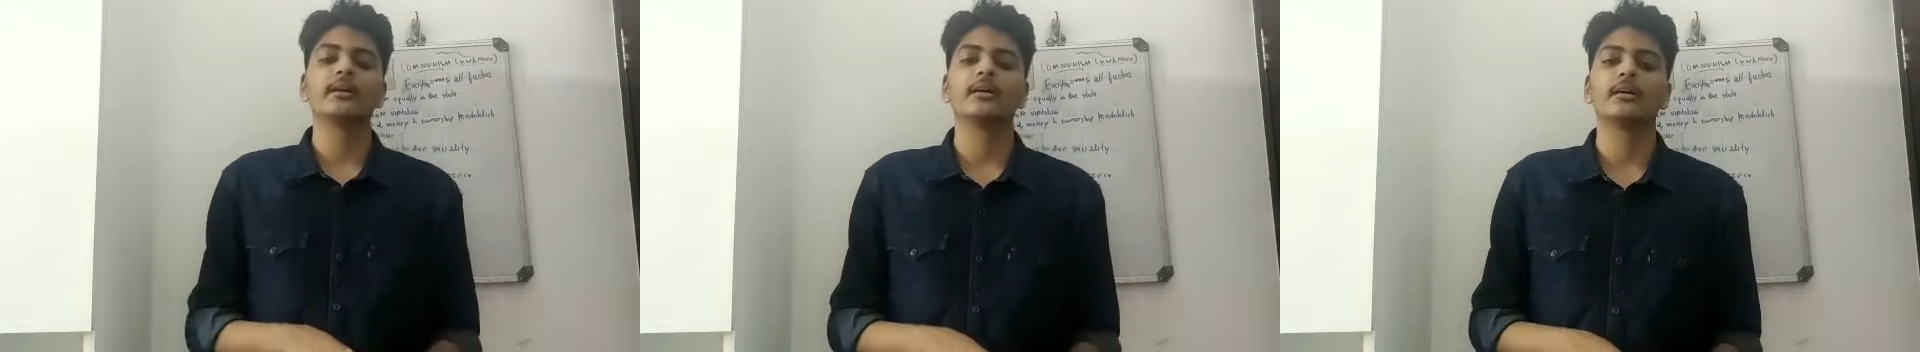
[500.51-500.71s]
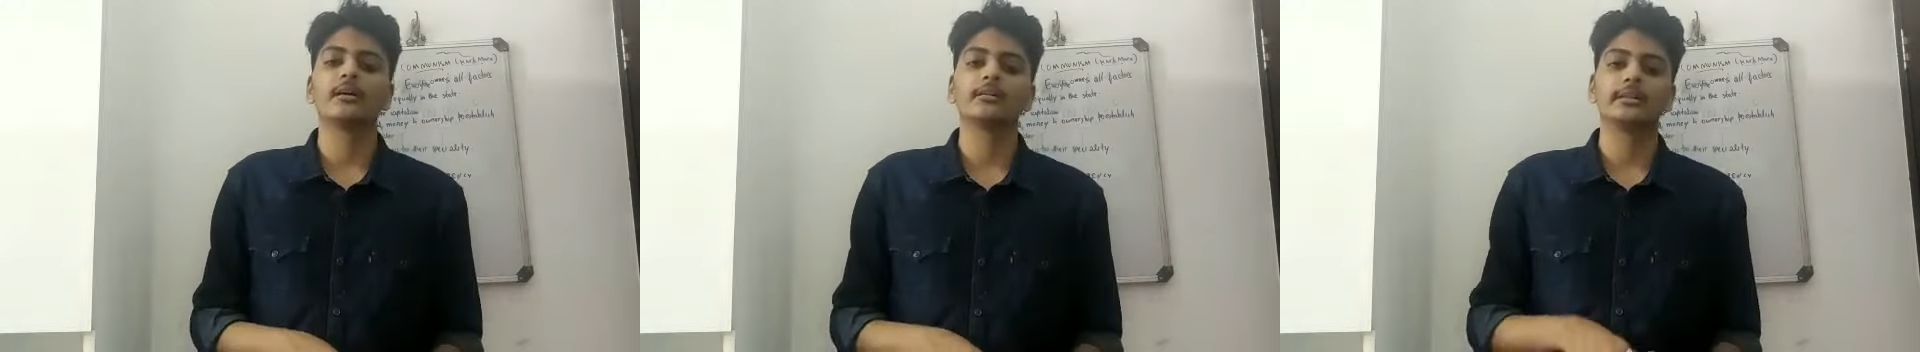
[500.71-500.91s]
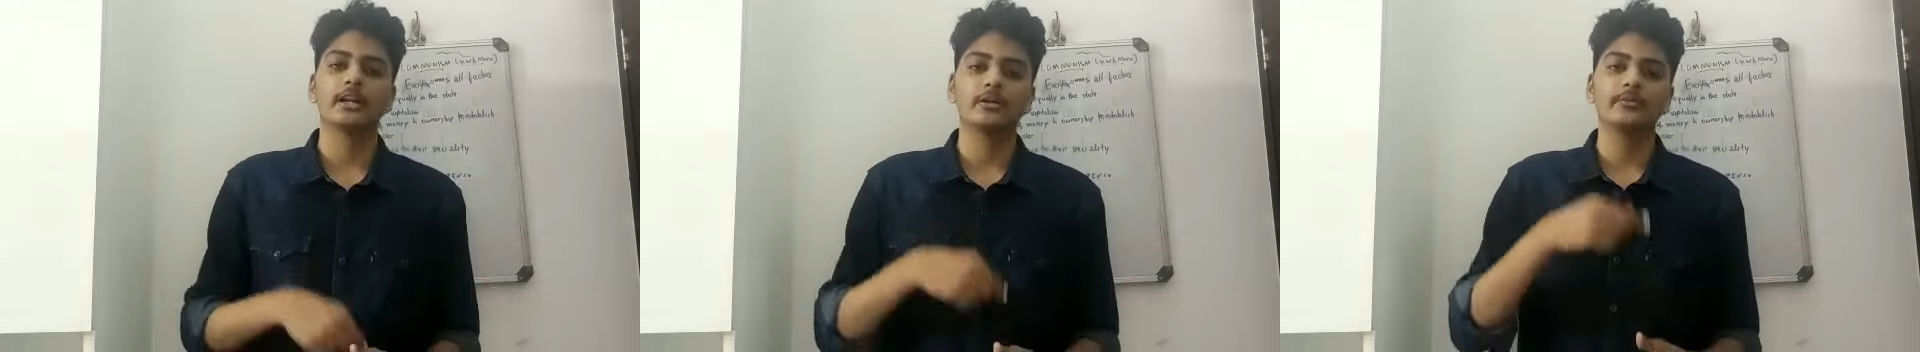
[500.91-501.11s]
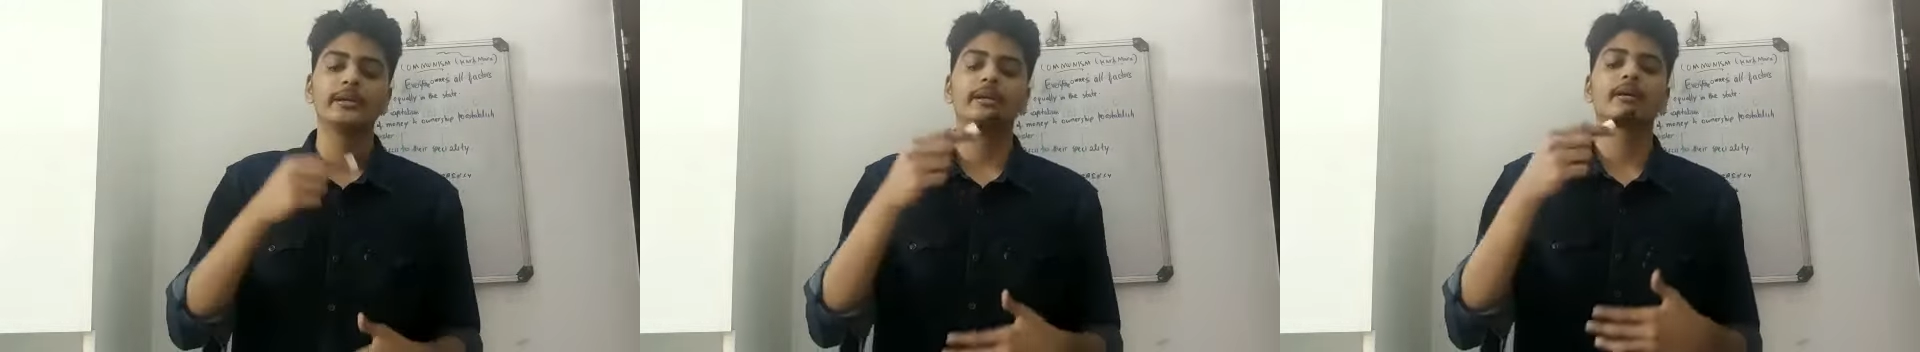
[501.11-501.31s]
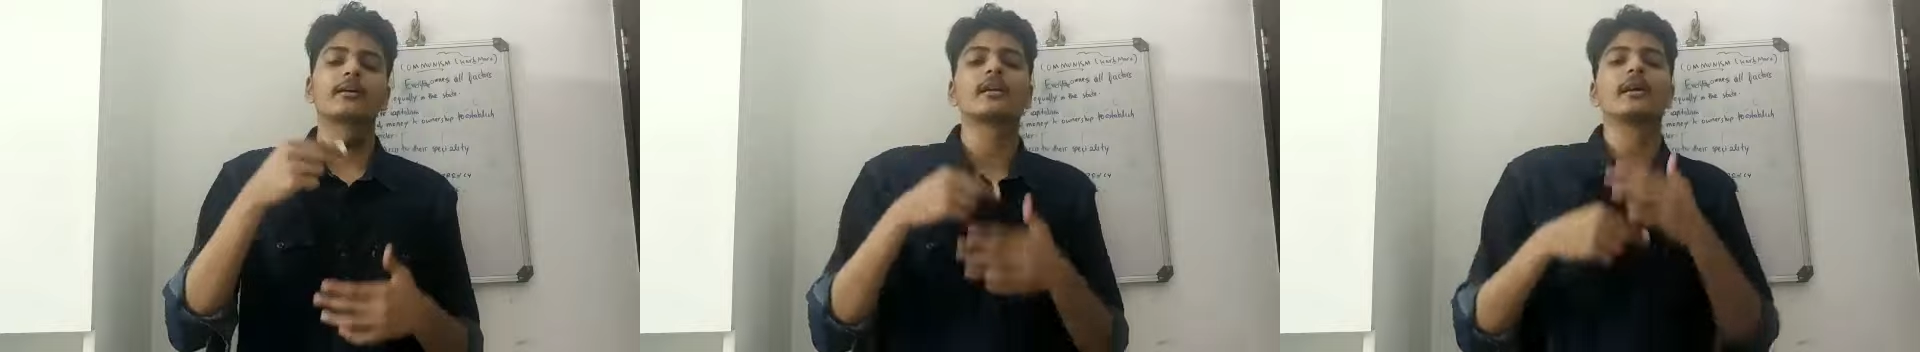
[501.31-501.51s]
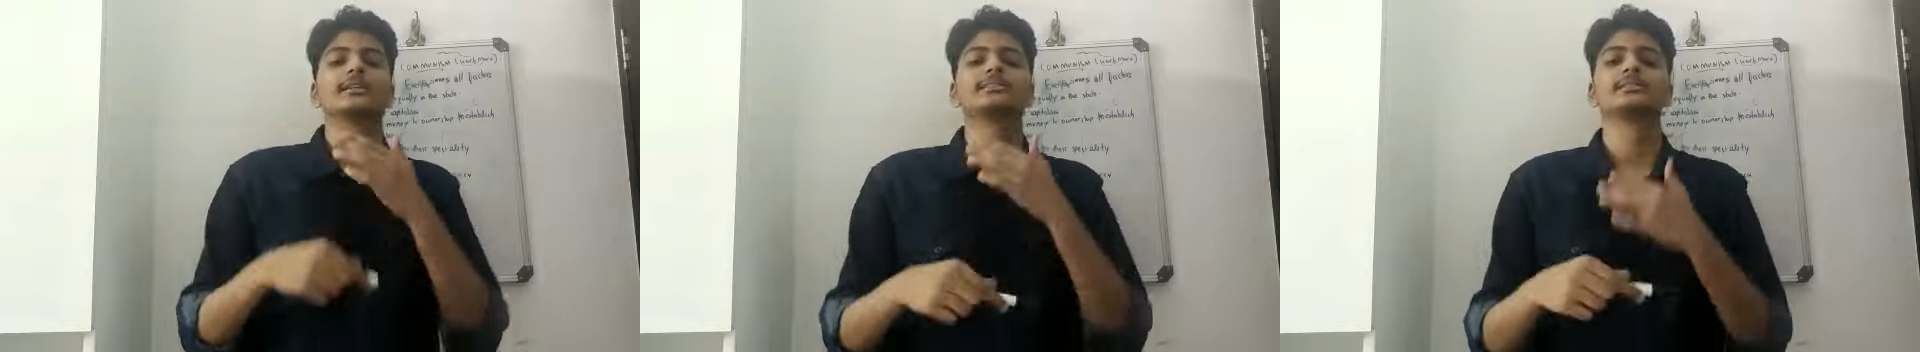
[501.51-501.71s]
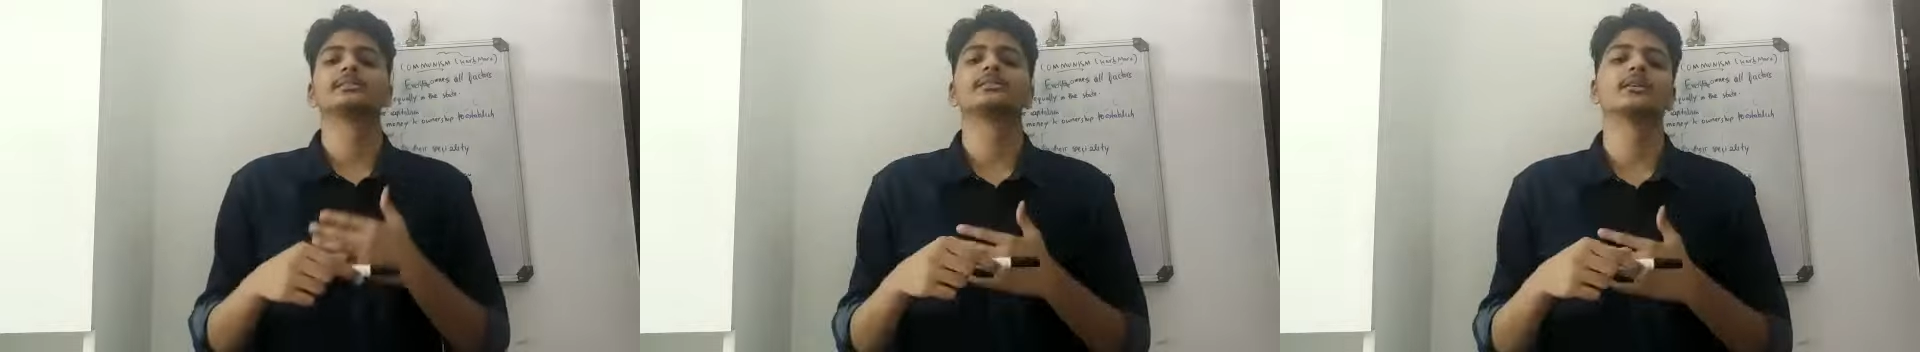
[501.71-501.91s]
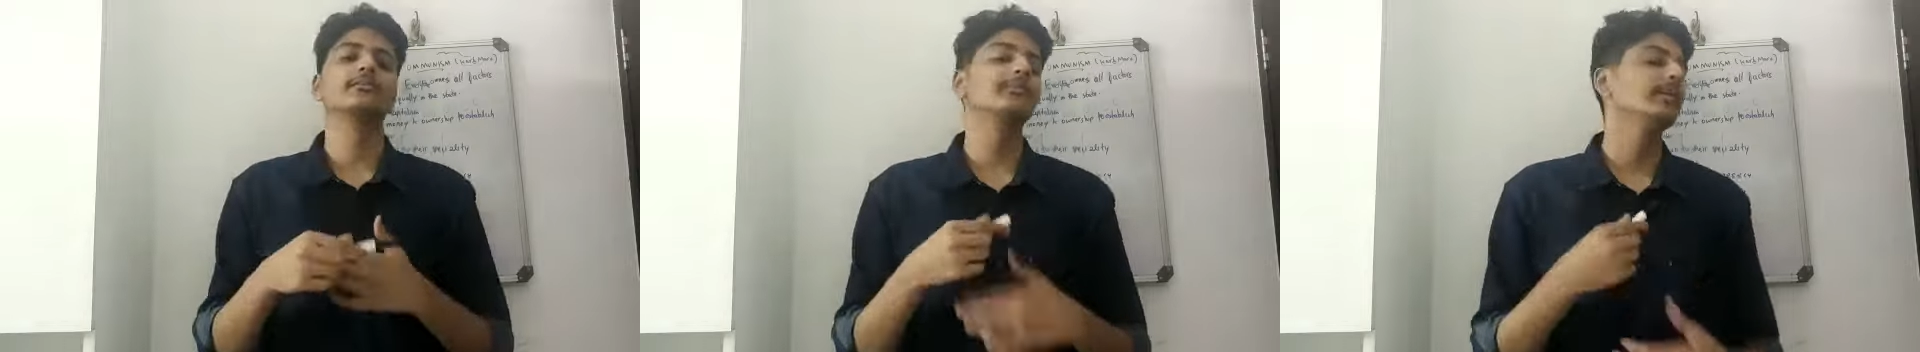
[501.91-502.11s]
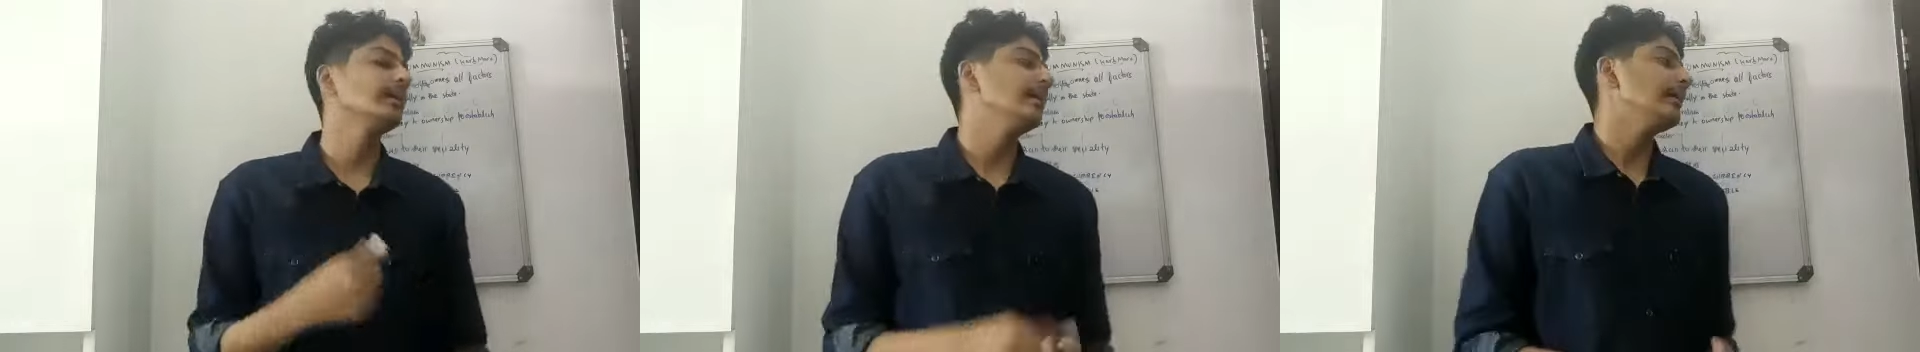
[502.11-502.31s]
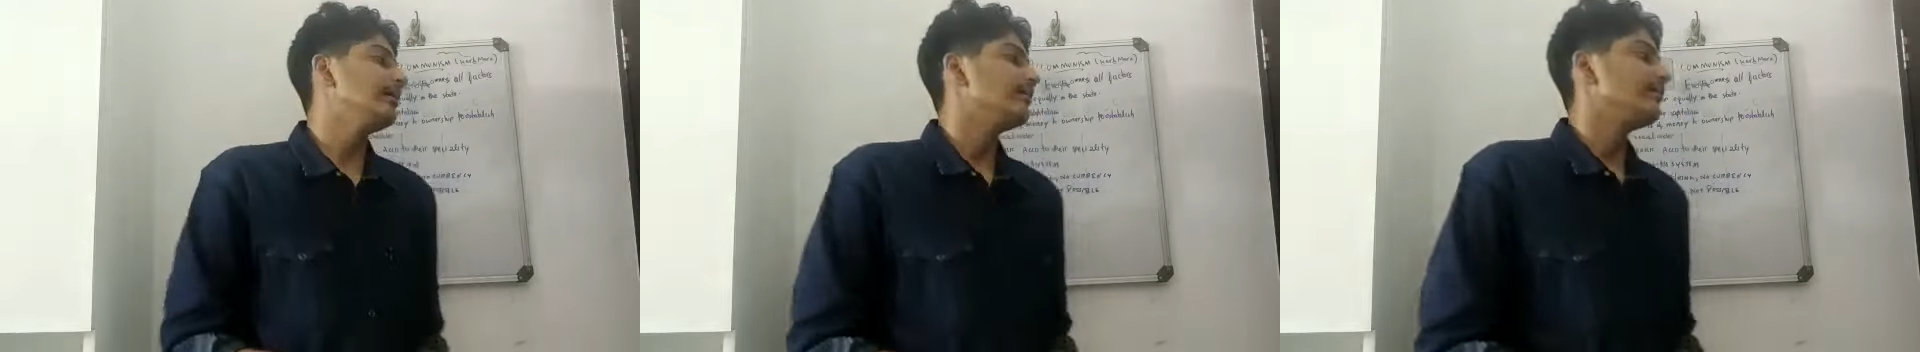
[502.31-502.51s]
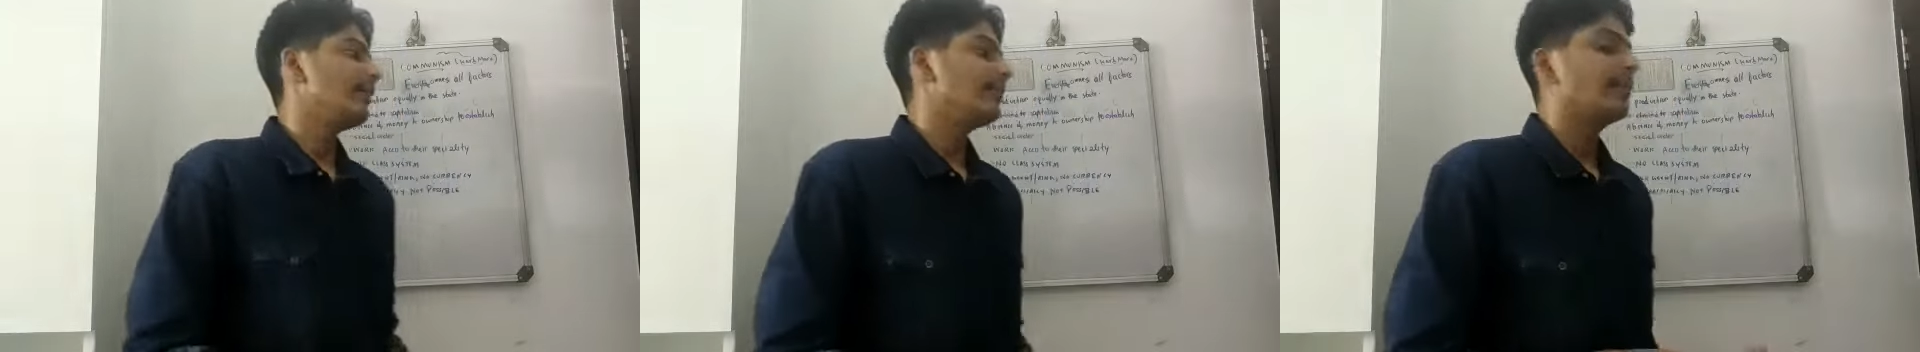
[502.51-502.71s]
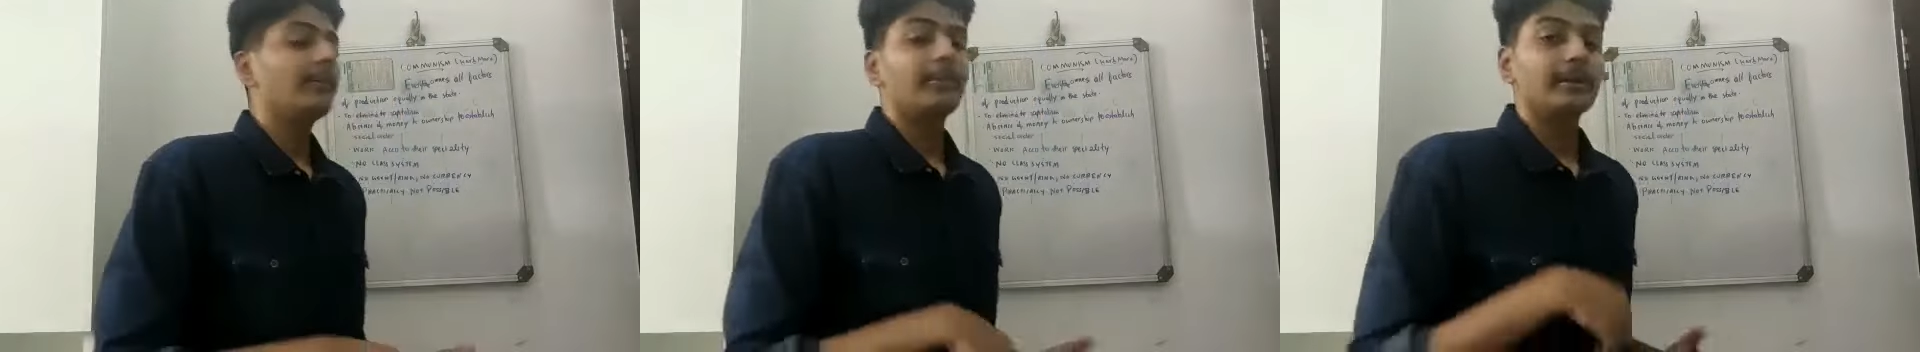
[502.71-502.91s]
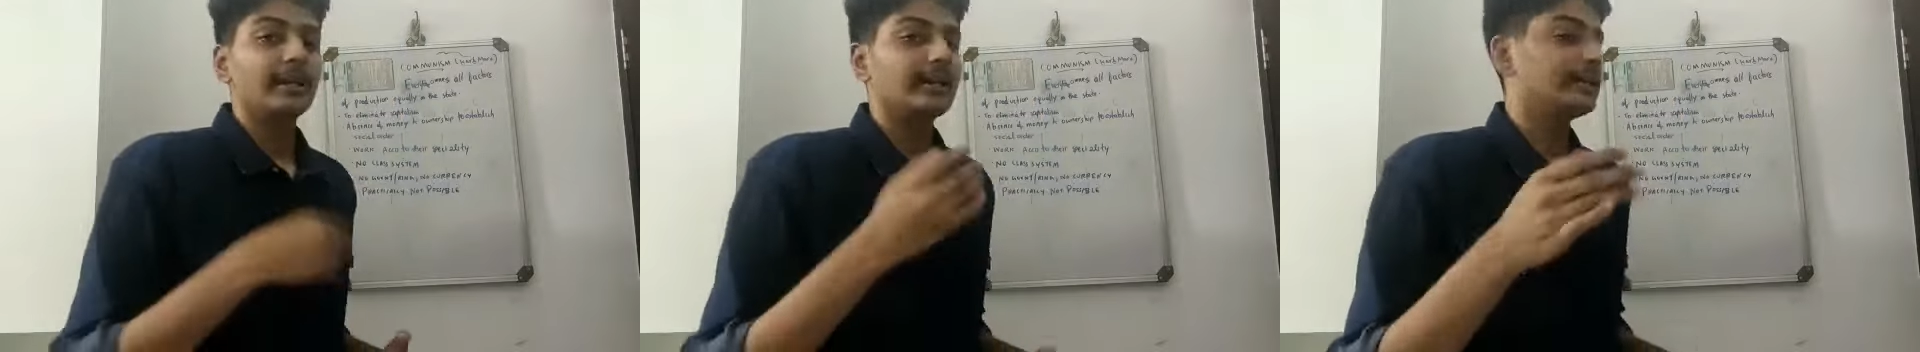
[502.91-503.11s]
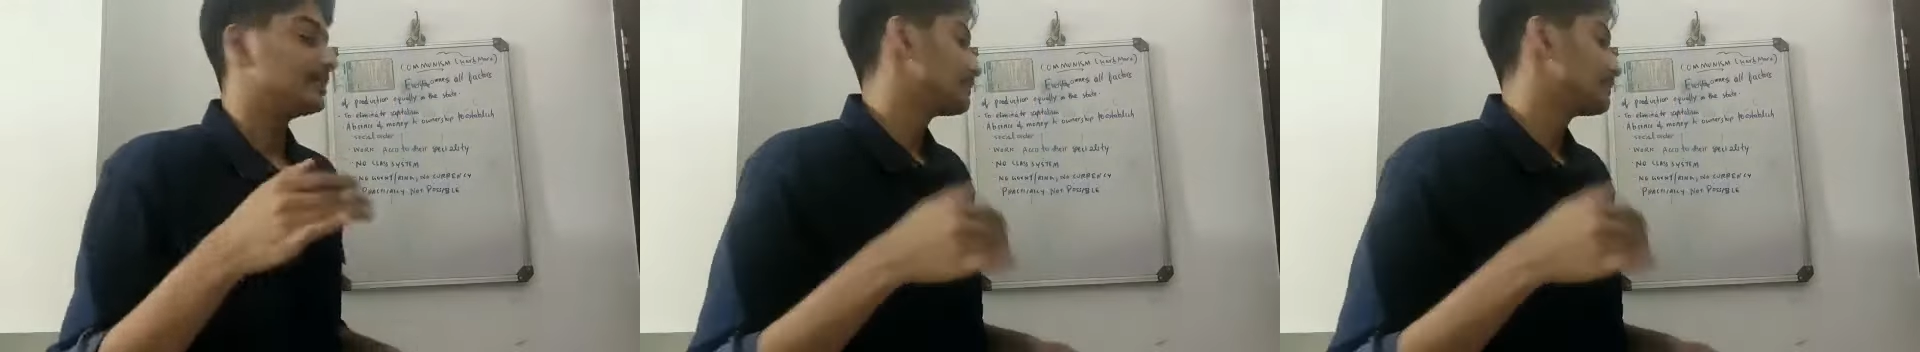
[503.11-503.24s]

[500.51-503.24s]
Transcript: there will be a class system where people get